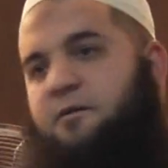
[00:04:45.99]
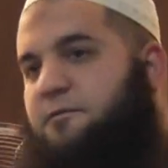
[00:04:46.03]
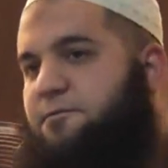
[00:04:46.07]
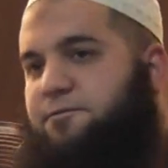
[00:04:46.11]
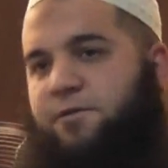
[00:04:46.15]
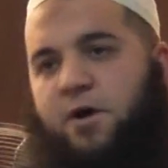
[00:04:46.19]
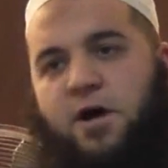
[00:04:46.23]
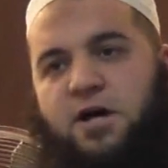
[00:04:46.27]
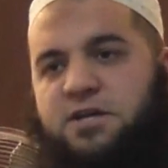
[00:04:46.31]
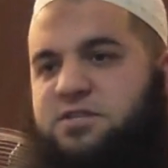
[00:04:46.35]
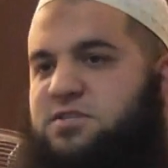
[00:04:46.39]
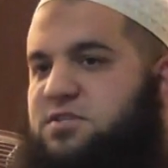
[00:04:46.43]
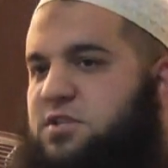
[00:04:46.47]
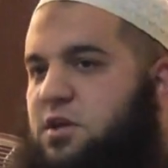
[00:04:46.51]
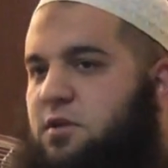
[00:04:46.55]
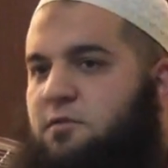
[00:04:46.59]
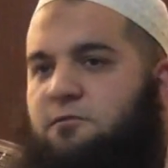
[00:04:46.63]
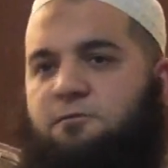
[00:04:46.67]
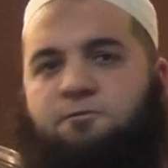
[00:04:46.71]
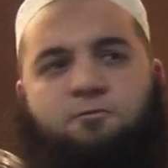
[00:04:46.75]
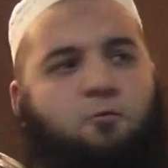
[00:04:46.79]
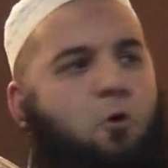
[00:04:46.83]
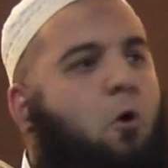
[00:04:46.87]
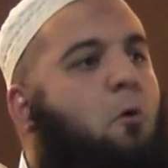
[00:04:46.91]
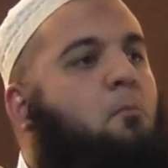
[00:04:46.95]
First
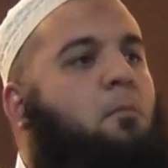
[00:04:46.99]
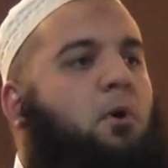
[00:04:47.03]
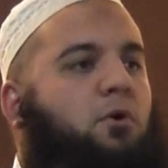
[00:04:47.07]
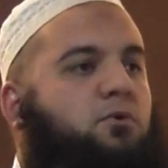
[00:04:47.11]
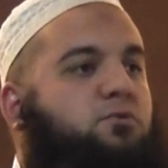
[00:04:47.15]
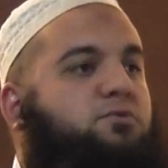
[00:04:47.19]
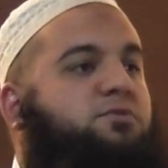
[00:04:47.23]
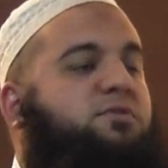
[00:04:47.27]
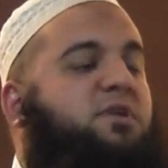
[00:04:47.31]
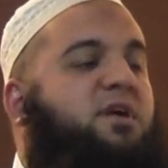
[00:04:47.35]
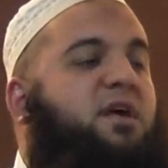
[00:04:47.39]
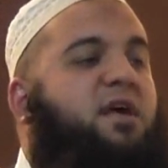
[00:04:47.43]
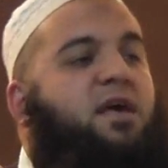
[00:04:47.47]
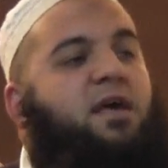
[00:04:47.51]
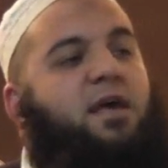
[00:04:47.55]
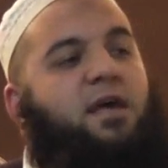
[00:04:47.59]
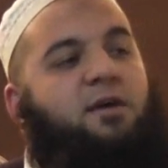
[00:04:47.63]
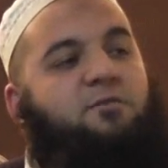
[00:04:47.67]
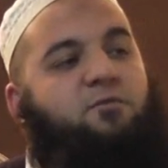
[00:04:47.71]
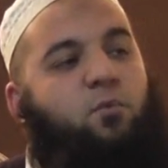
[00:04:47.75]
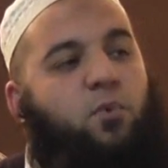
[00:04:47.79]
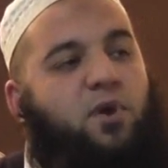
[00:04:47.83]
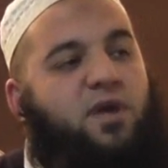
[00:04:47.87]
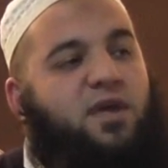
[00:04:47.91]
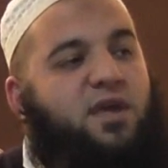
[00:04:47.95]
and foremost,
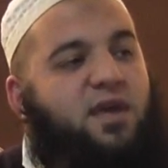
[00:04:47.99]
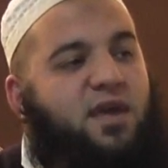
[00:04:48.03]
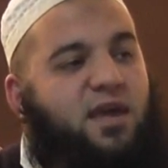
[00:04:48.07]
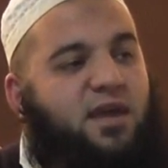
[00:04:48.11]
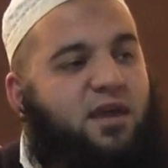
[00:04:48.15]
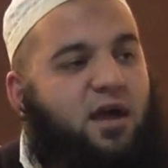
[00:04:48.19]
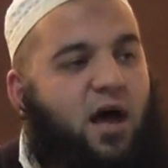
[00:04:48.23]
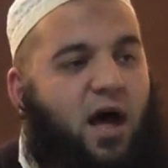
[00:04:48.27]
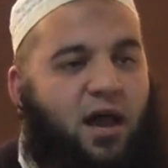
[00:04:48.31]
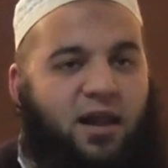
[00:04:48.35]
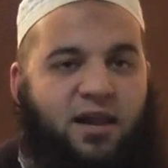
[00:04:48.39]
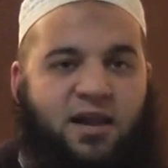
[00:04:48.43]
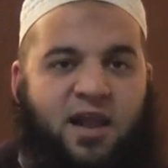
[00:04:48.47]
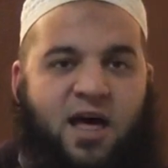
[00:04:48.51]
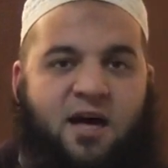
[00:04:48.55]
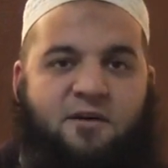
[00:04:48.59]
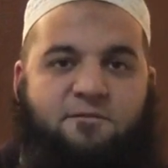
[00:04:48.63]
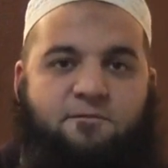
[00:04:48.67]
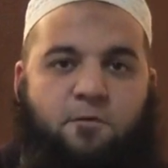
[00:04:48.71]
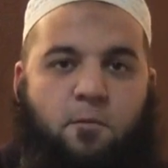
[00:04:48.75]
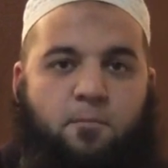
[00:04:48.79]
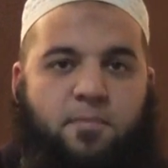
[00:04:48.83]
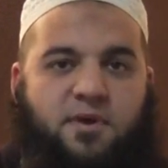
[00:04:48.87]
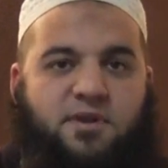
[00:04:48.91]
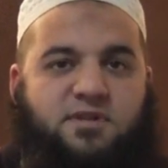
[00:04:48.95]
if we, Allah
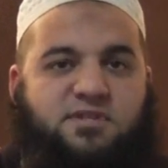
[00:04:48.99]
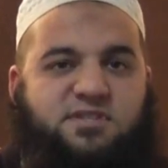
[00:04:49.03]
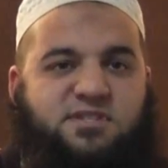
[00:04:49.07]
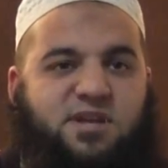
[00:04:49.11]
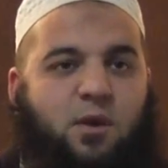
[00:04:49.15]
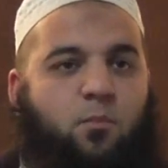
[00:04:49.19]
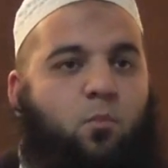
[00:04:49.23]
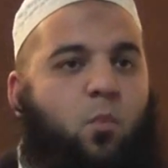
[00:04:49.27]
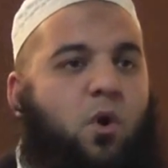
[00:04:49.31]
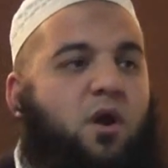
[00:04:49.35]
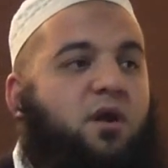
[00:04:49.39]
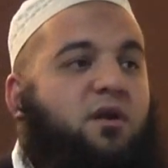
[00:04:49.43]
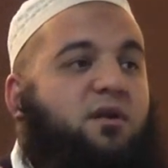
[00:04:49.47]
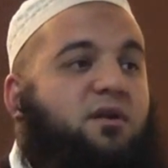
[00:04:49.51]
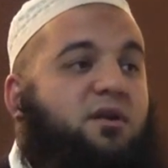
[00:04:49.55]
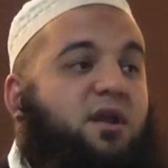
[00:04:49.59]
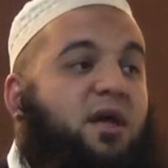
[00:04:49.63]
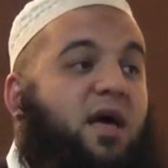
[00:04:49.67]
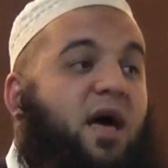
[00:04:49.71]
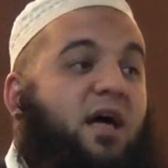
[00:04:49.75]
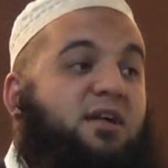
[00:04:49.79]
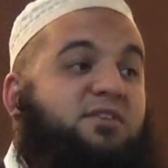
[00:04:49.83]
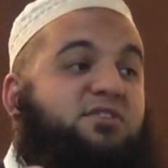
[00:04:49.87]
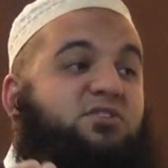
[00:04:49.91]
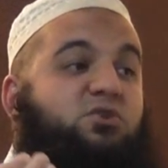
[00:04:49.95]
forbid someone
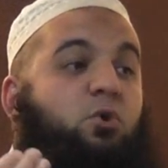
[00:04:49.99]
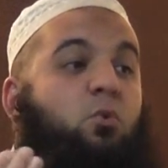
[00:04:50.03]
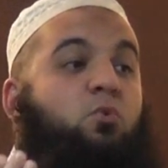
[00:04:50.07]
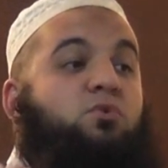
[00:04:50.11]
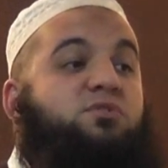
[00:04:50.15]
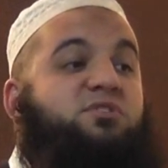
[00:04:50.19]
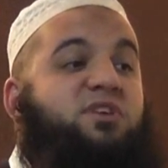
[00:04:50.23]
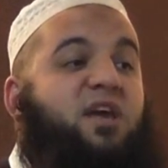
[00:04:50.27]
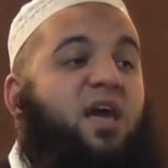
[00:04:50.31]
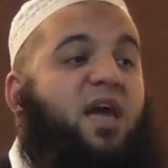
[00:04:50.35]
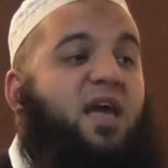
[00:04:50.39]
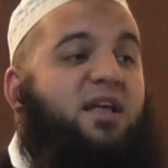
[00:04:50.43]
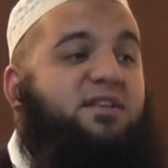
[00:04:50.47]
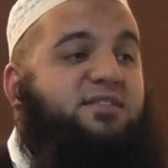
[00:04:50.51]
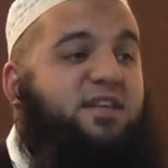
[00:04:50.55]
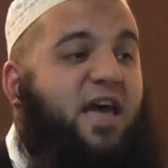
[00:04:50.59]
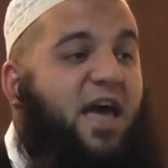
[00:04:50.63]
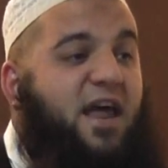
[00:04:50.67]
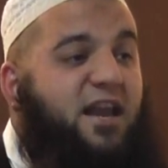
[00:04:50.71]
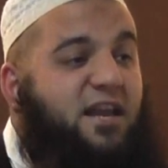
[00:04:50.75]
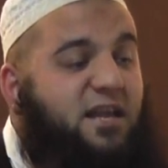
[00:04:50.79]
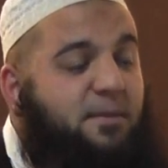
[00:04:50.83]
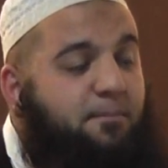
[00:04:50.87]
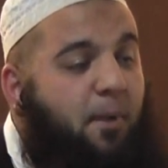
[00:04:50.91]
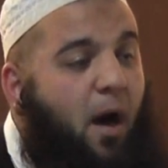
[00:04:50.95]
associates
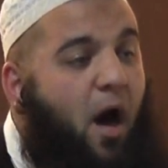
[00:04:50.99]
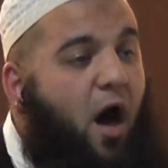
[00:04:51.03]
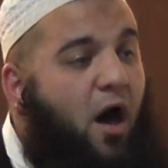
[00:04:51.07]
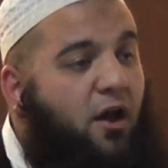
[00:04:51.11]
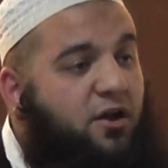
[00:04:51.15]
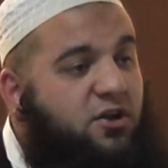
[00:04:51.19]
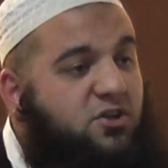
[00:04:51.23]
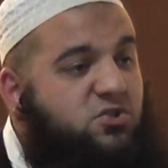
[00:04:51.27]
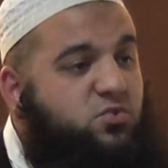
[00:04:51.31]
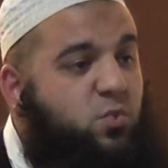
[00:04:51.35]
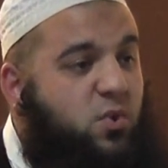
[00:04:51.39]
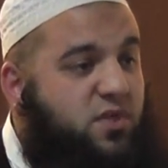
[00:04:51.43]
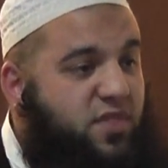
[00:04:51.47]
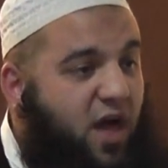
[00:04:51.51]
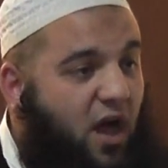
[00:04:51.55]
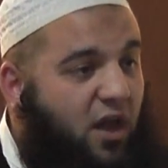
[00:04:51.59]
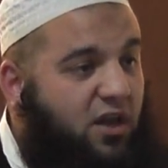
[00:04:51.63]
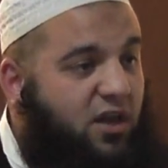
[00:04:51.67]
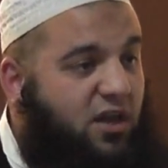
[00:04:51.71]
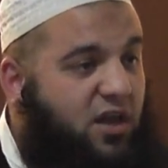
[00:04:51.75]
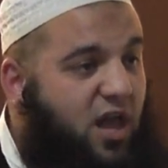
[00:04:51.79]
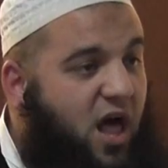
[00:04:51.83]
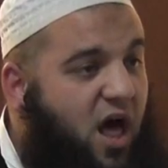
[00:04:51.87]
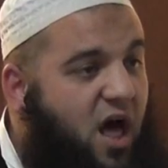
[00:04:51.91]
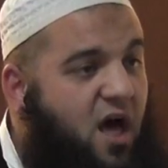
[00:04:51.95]
any partners with
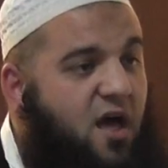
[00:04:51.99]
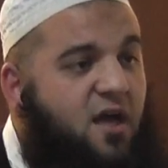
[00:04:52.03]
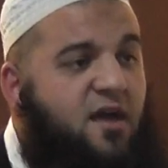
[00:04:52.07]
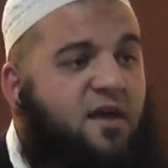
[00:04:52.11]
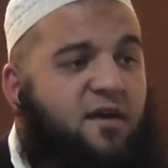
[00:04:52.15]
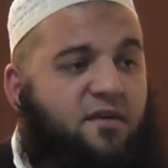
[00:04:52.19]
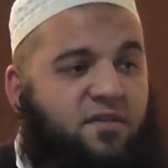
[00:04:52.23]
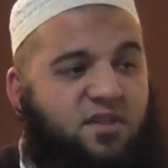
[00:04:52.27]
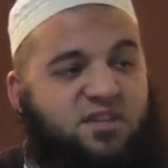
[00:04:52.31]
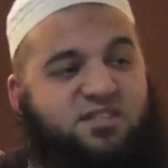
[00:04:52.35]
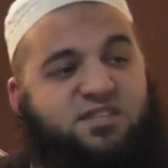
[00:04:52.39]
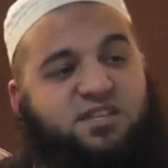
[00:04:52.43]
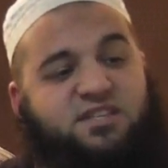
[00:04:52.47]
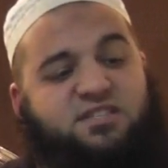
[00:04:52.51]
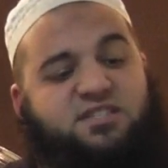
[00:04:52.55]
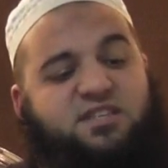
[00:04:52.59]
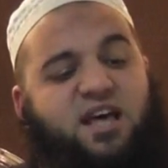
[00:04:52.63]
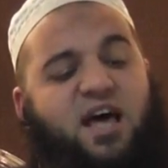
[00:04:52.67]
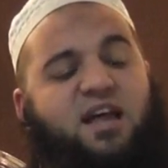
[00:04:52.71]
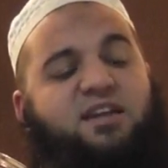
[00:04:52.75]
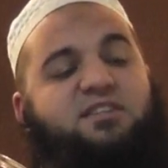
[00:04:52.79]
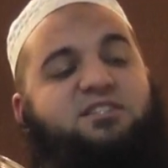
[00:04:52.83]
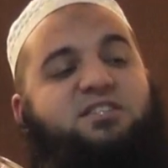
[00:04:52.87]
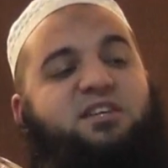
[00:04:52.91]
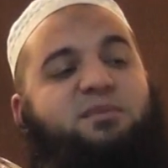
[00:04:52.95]
Allah, this is
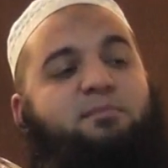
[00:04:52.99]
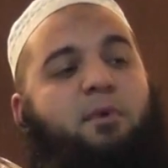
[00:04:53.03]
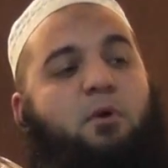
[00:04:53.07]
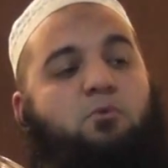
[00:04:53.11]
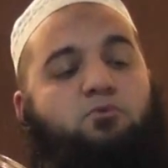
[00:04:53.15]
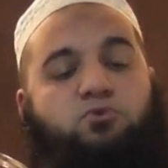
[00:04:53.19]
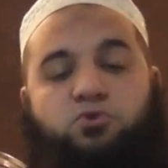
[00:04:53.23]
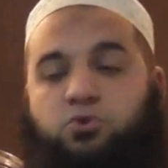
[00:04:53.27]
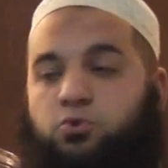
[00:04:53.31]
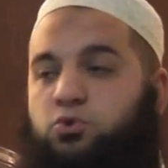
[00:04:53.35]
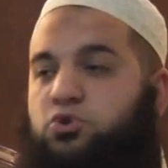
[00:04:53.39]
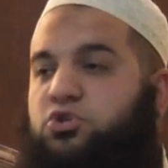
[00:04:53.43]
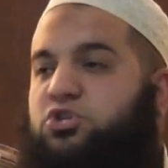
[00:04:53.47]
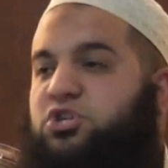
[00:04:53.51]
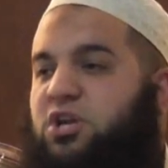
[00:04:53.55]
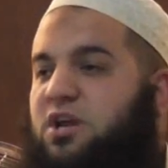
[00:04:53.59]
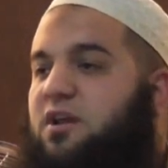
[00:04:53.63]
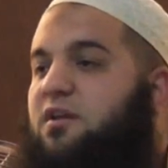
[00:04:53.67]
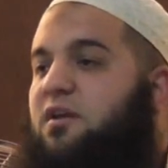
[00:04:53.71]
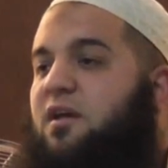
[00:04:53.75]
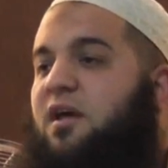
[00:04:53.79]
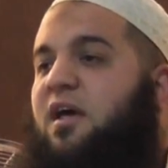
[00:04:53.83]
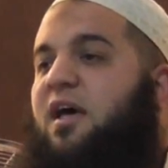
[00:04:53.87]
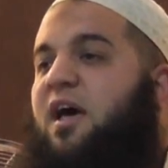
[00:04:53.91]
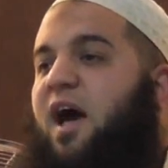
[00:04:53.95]
tantamount to
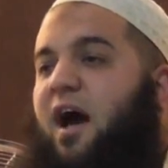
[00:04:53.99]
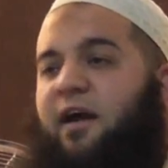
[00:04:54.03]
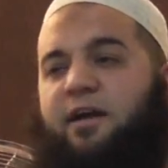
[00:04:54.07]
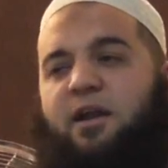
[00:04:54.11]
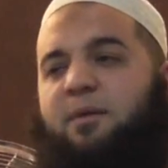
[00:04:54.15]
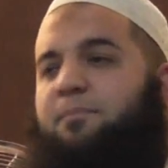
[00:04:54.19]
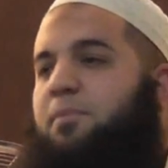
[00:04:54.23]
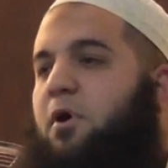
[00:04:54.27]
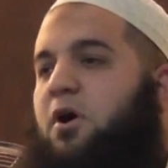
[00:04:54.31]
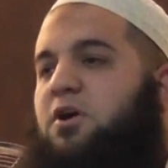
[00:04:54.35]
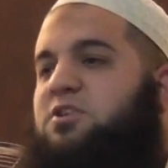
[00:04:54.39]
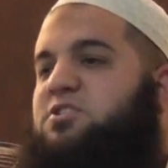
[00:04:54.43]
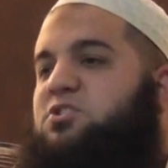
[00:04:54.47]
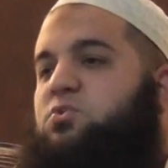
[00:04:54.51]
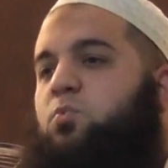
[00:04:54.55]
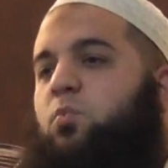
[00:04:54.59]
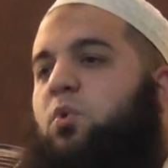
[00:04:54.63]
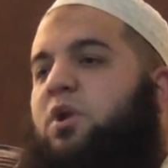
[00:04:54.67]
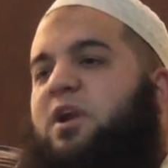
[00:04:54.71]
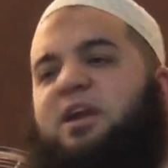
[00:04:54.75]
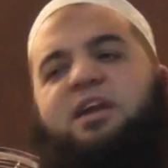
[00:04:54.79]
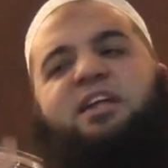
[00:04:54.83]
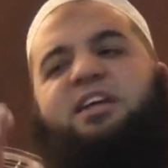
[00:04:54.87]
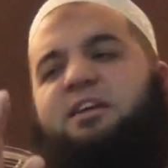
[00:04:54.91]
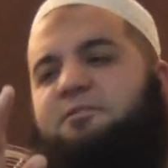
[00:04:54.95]
shirk and the person
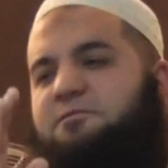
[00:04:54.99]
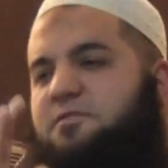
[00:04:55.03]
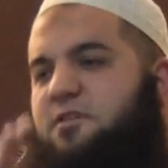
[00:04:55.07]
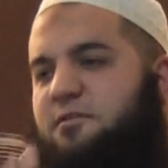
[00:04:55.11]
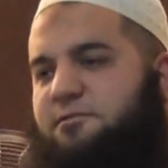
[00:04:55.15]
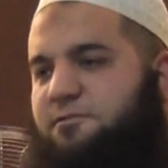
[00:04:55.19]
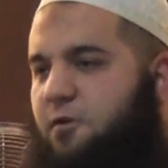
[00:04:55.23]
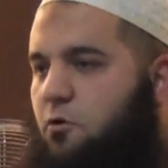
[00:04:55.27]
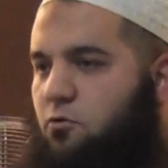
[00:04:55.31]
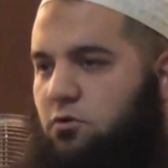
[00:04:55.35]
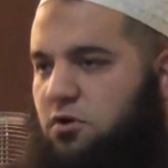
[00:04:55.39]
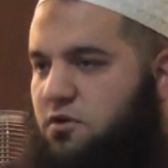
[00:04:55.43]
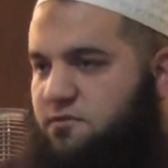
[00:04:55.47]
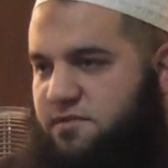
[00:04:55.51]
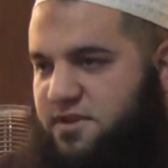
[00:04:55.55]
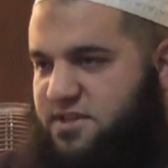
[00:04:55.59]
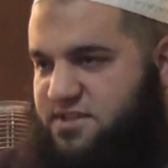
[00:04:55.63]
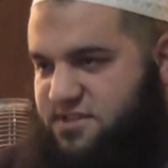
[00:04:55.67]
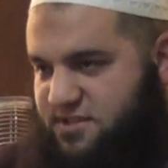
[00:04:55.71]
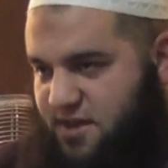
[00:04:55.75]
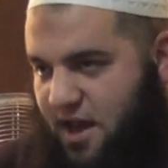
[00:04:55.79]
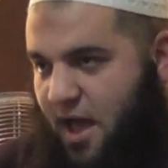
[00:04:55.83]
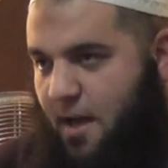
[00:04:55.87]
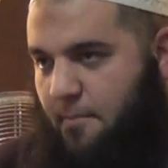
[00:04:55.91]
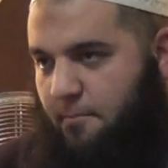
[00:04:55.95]
will leave the fold of
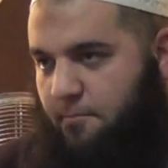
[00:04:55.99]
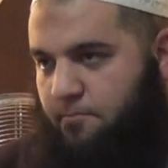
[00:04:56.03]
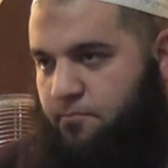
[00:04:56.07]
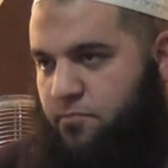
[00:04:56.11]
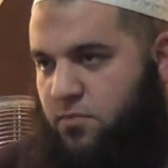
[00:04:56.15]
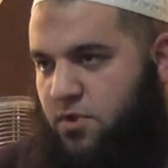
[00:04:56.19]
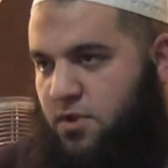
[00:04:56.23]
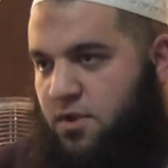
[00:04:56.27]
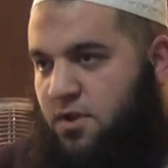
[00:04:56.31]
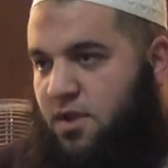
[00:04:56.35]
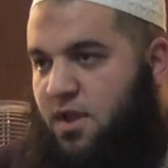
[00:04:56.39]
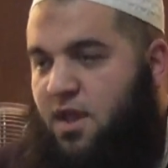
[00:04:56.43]
Islam.